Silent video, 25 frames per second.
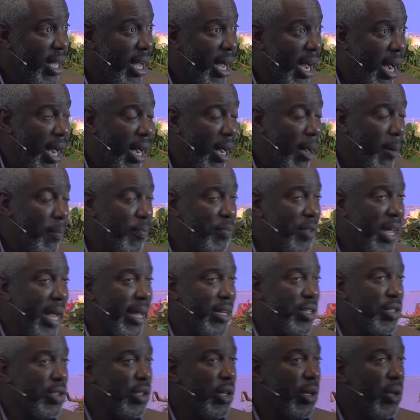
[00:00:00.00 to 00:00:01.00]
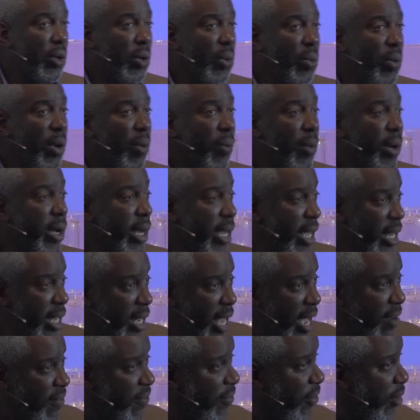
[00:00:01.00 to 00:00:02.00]
Um, and so when we're
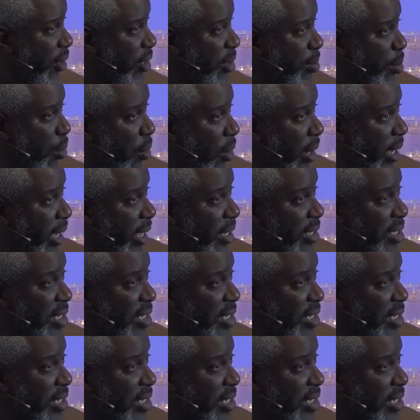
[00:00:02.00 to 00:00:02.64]
in that first point,